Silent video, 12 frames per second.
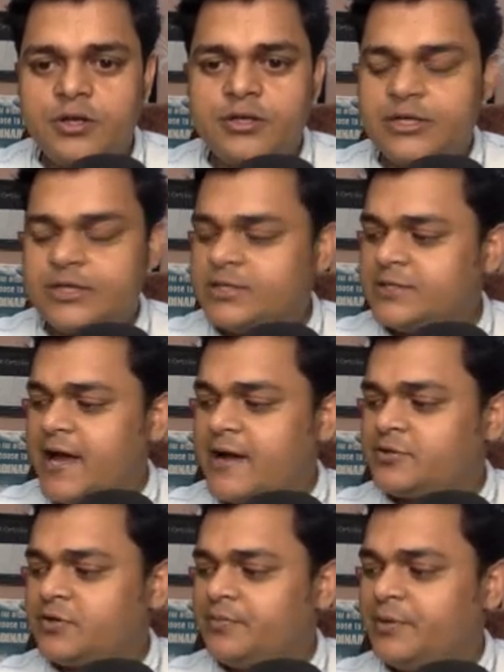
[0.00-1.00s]
This is the
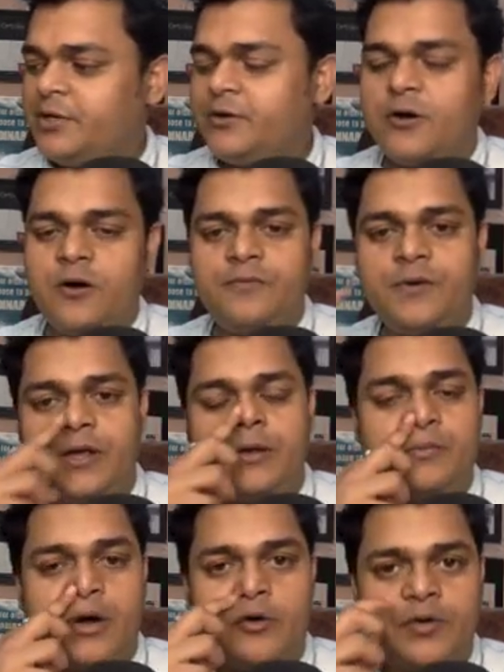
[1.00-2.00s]
actual meaning of
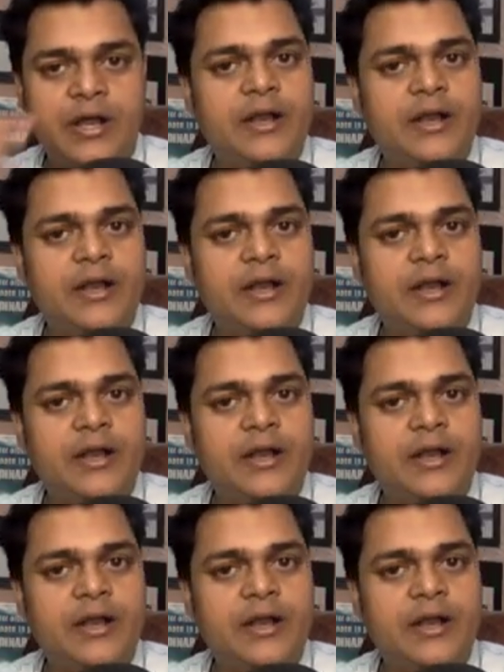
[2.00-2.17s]
inbound